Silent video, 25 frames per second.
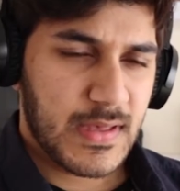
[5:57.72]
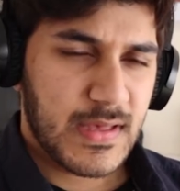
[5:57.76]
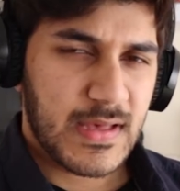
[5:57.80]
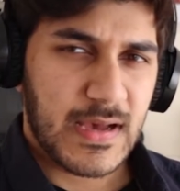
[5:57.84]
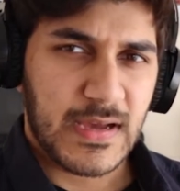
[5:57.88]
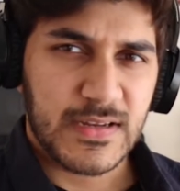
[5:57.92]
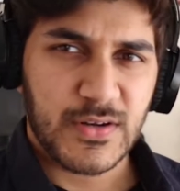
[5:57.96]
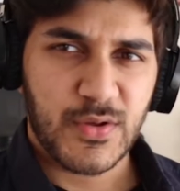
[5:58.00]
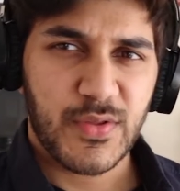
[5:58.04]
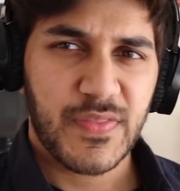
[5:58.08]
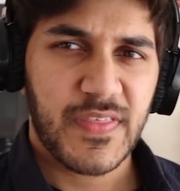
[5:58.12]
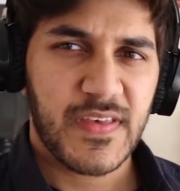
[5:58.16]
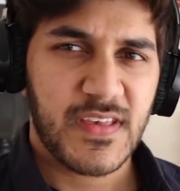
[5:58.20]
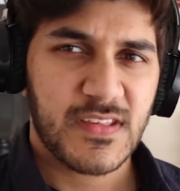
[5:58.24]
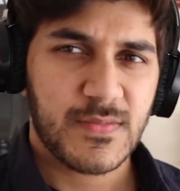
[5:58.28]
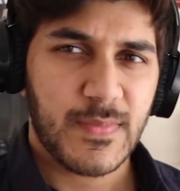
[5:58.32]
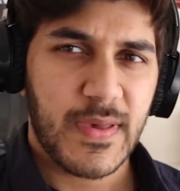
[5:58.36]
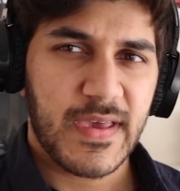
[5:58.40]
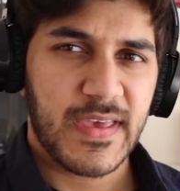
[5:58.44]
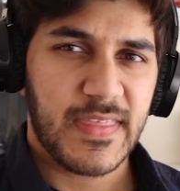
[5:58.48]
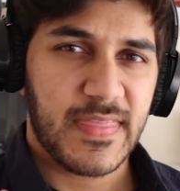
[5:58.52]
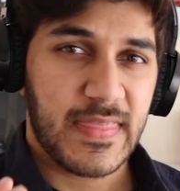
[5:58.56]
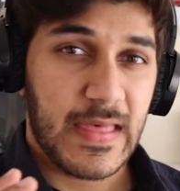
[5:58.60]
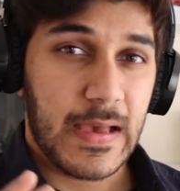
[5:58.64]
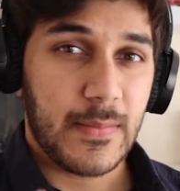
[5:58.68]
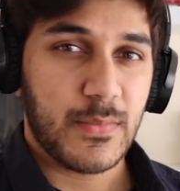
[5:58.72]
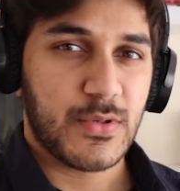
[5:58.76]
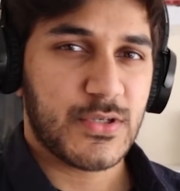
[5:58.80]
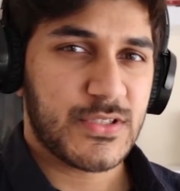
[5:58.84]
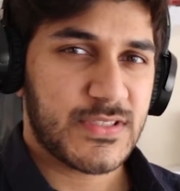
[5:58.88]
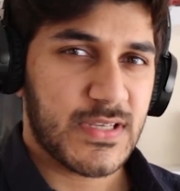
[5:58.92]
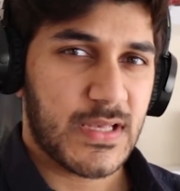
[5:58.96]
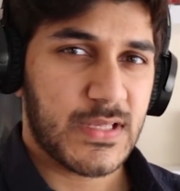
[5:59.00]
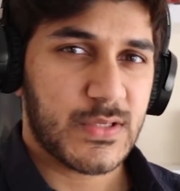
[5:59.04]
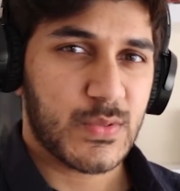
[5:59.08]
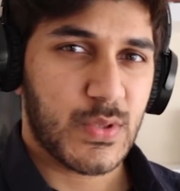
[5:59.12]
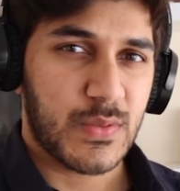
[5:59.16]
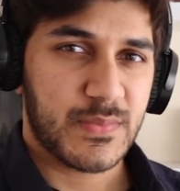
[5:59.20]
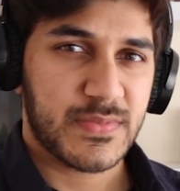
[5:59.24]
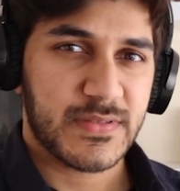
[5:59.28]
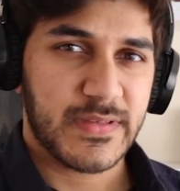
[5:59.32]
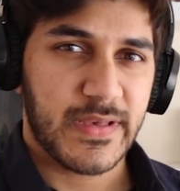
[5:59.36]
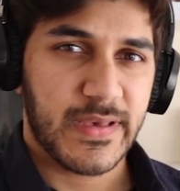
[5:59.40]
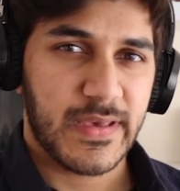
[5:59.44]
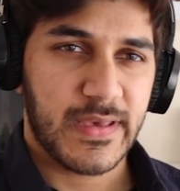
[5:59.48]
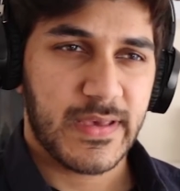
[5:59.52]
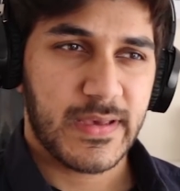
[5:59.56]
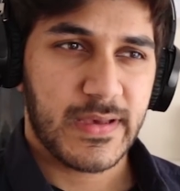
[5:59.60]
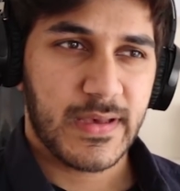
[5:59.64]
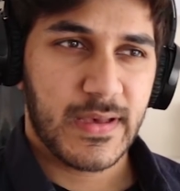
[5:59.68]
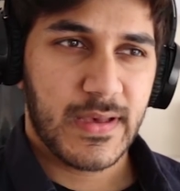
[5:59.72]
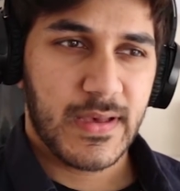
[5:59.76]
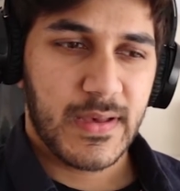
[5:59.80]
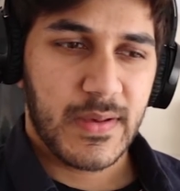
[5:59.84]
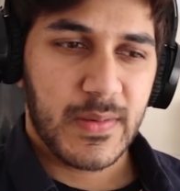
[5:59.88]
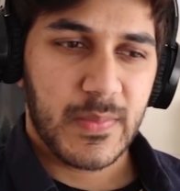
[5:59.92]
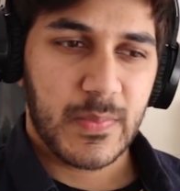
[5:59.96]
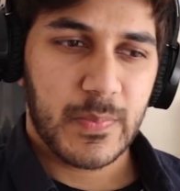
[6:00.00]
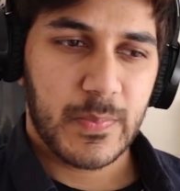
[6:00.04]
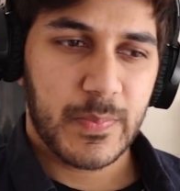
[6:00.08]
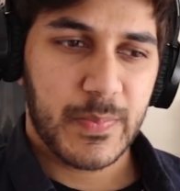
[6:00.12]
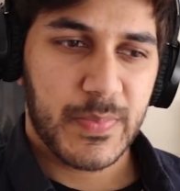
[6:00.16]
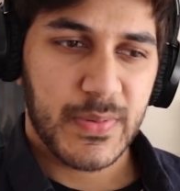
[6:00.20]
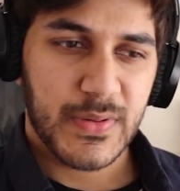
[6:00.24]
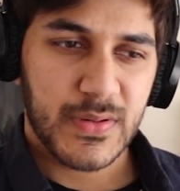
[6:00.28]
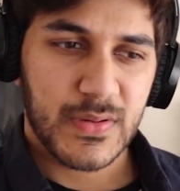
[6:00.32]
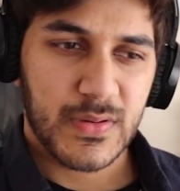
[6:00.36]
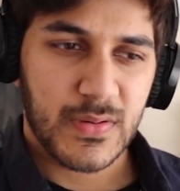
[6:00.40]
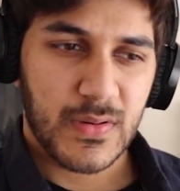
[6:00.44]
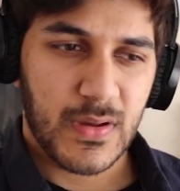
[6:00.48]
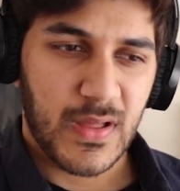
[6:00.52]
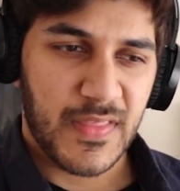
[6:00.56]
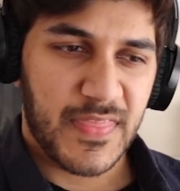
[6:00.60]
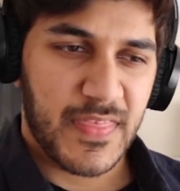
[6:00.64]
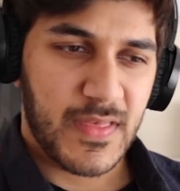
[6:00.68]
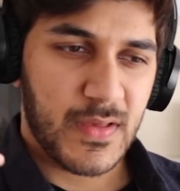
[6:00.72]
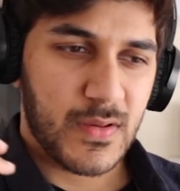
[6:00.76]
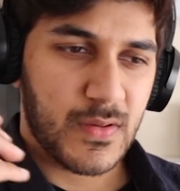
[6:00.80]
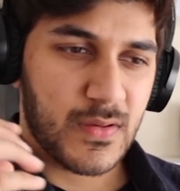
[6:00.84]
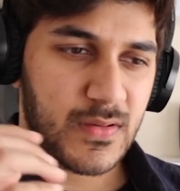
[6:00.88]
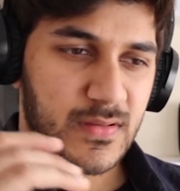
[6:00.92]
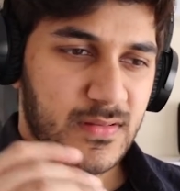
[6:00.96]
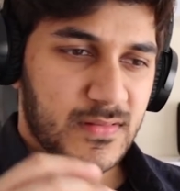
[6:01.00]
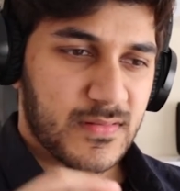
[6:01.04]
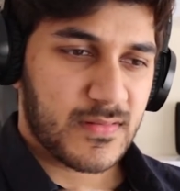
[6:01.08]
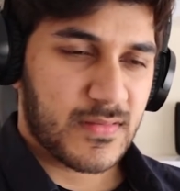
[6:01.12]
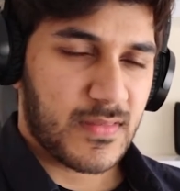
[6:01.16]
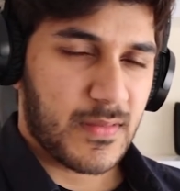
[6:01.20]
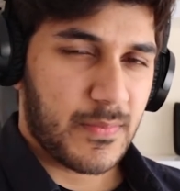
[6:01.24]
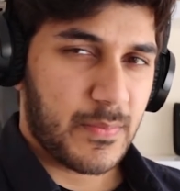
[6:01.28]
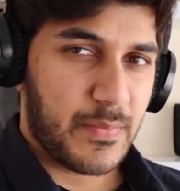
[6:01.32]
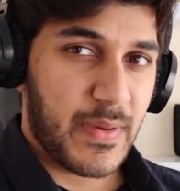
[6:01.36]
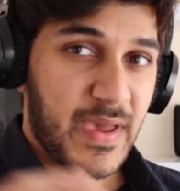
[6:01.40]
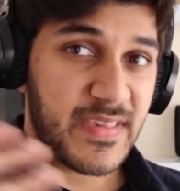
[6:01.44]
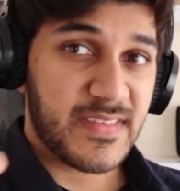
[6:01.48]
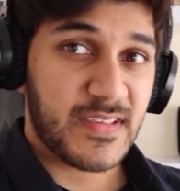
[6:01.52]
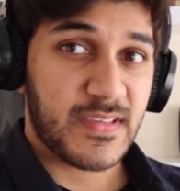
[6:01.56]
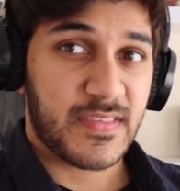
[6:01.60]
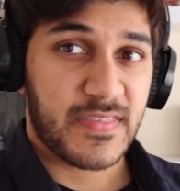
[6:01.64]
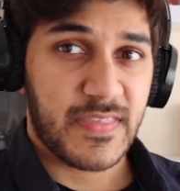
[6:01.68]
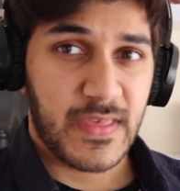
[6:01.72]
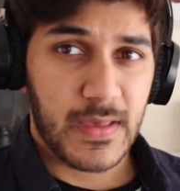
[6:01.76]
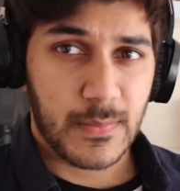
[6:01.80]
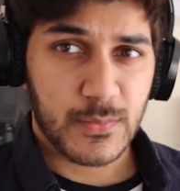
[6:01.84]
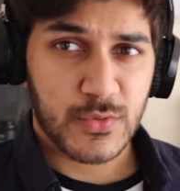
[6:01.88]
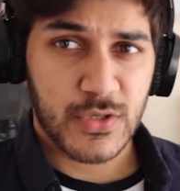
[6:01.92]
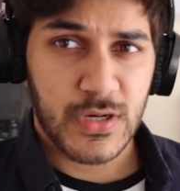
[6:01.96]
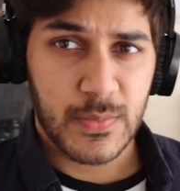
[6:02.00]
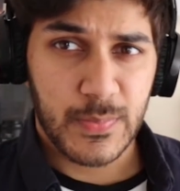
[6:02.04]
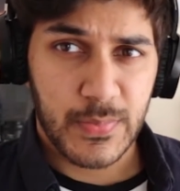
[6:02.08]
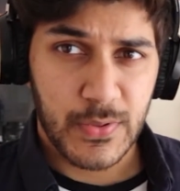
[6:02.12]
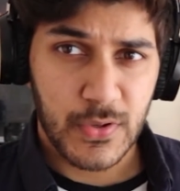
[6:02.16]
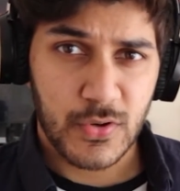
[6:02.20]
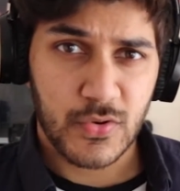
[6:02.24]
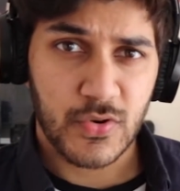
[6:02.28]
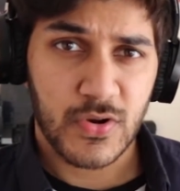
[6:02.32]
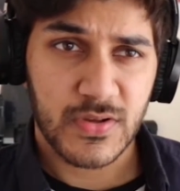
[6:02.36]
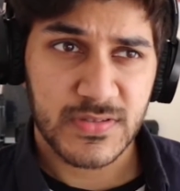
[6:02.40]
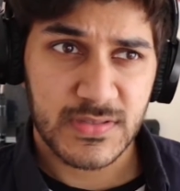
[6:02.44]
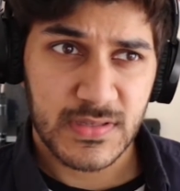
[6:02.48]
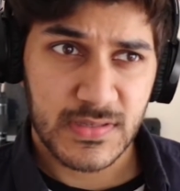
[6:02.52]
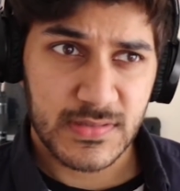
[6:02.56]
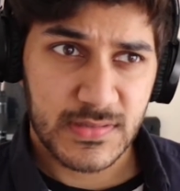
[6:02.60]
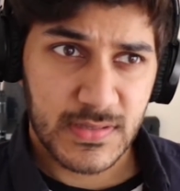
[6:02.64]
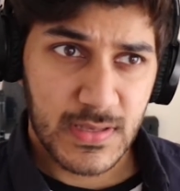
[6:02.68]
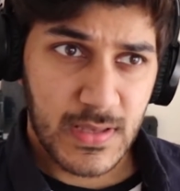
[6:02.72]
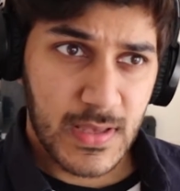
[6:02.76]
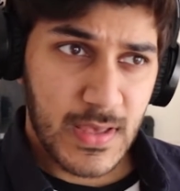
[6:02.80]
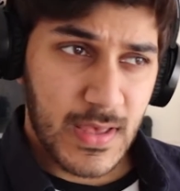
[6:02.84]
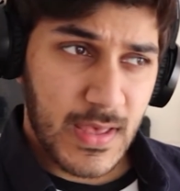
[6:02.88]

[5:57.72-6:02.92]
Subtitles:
I don't think it's making that much sense what I'm saying, but I think the basic thing I'm trying to put across is,